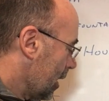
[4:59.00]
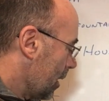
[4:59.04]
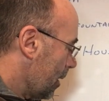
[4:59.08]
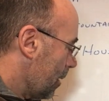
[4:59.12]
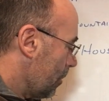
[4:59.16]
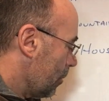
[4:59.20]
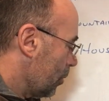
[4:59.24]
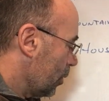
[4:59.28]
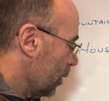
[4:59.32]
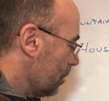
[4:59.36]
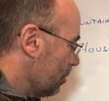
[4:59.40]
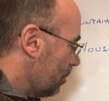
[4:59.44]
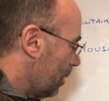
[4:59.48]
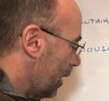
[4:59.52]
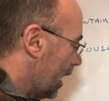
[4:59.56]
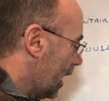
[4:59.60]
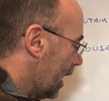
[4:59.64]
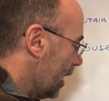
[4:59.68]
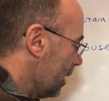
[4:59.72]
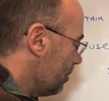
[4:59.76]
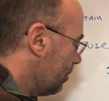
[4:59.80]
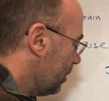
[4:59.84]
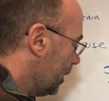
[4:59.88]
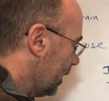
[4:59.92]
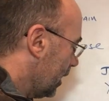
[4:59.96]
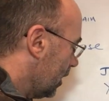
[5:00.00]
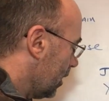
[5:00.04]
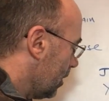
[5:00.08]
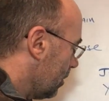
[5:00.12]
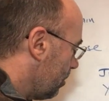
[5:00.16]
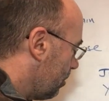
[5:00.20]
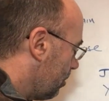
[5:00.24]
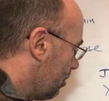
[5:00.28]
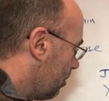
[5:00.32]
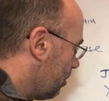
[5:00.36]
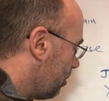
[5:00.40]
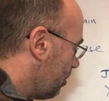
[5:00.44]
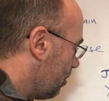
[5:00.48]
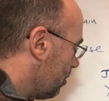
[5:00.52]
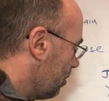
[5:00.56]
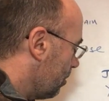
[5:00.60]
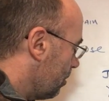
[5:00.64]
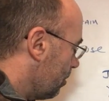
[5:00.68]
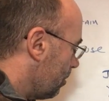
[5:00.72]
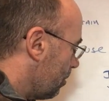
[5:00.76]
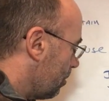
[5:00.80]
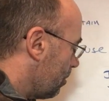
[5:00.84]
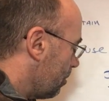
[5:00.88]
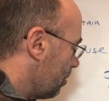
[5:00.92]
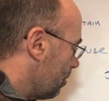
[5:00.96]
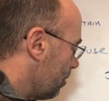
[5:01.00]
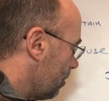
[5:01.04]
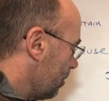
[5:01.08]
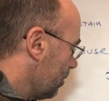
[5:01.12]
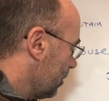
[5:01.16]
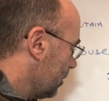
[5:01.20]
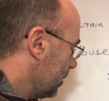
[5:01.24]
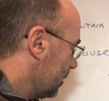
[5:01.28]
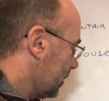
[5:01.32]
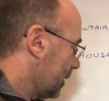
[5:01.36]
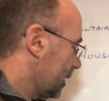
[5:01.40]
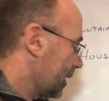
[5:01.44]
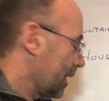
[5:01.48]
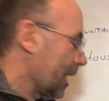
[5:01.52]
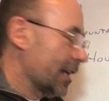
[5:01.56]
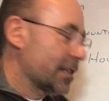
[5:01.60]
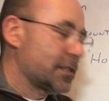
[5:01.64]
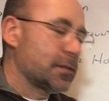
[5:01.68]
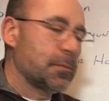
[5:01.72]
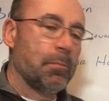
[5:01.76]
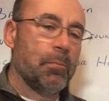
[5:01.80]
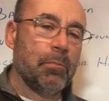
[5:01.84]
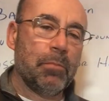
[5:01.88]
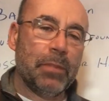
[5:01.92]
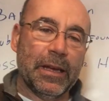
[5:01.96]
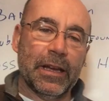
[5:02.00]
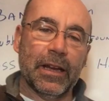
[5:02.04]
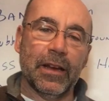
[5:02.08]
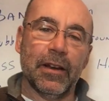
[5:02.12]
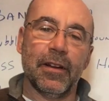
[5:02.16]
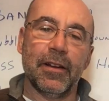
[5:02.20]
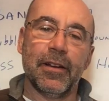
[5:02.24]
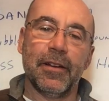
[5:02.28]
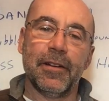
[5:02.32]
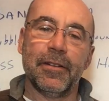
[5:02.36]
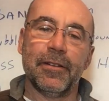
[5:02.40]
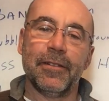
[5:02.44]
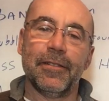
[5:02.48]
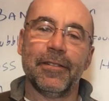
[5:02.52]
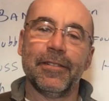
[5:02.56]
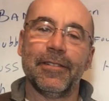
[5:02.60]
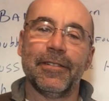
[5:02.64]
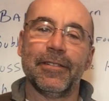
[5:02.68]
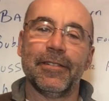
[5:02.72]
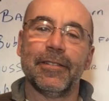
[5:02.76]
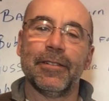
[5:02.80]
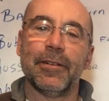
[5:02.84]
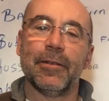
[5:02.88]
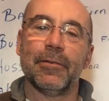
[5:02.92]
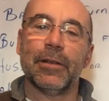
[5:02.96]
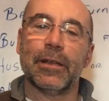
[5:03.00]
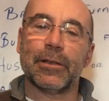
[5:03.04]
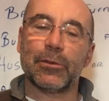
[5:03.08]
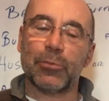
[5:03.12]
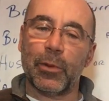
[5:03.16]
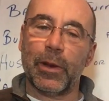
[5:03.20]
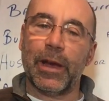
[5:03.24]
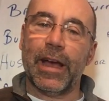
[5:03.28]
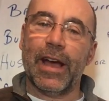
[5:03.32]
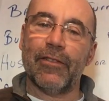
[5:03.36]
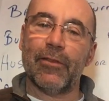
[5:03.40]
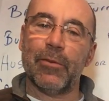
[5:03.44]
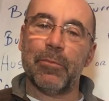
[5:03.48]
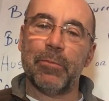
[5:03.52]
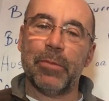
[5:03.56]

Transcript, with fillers: We buy beer. That's beer. That's where you have a